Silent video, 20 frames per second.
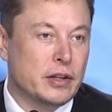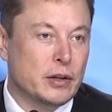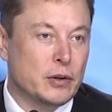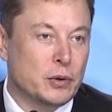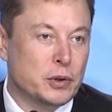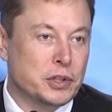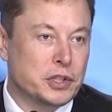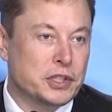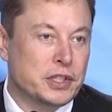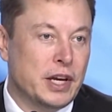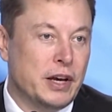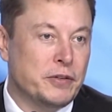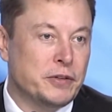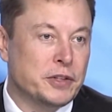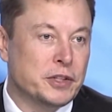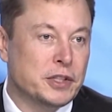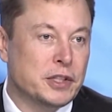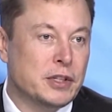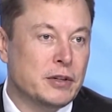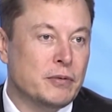launch escape
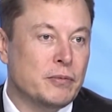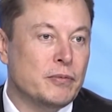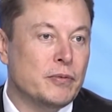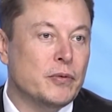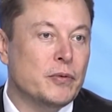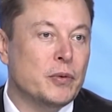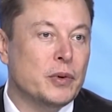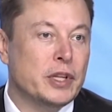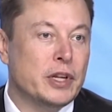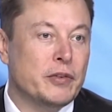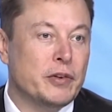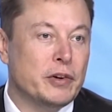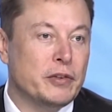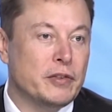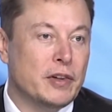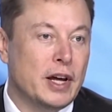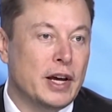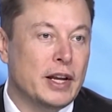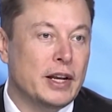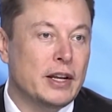system with every
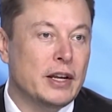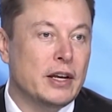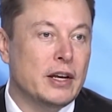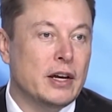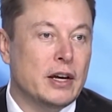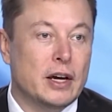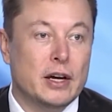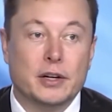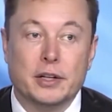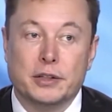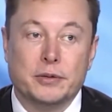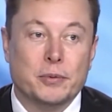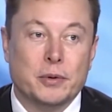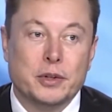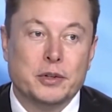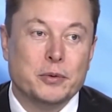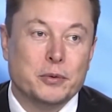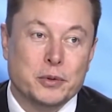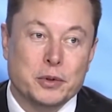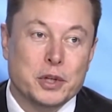flight, because
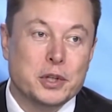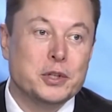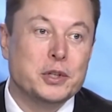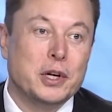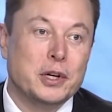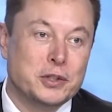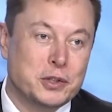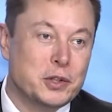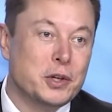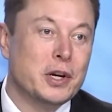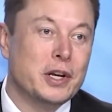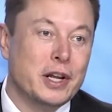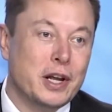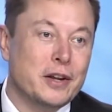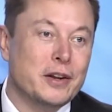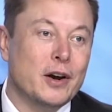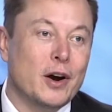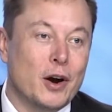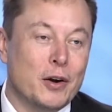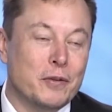it
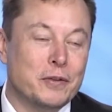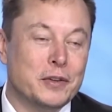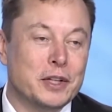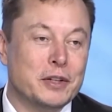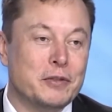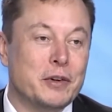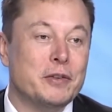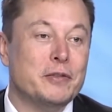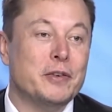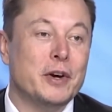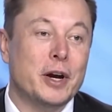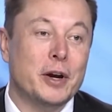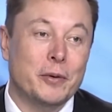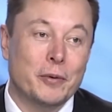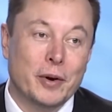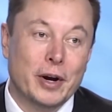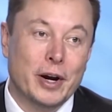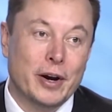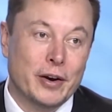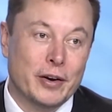should hopefully be very
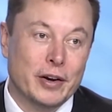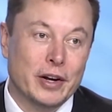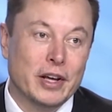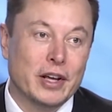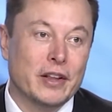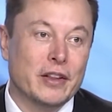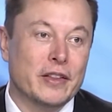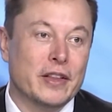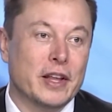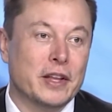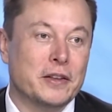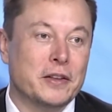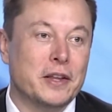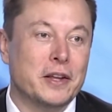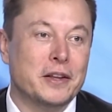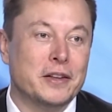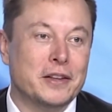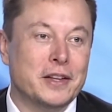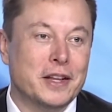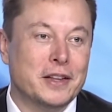rare
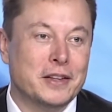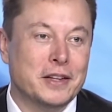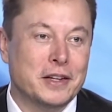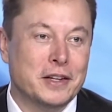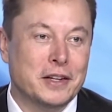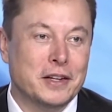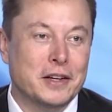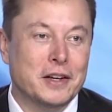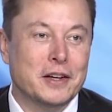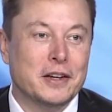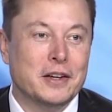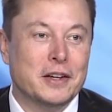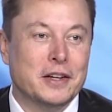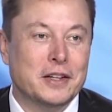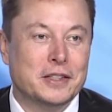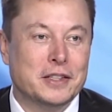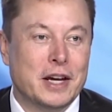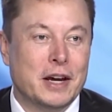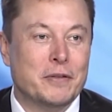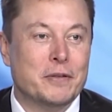that the
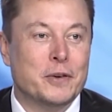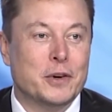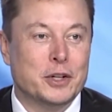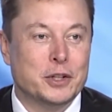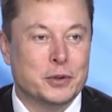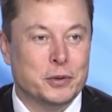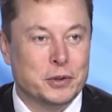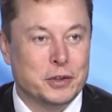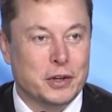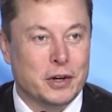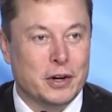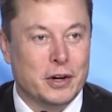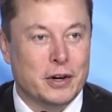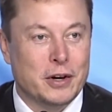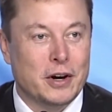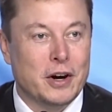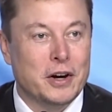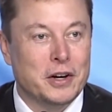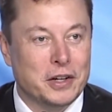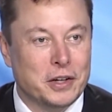escape thrusters
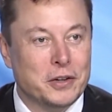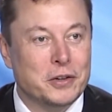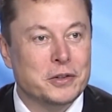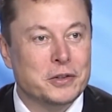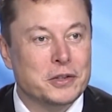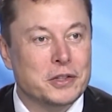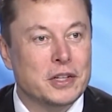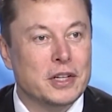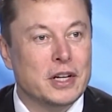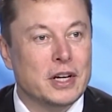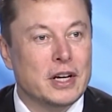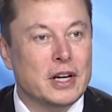are used.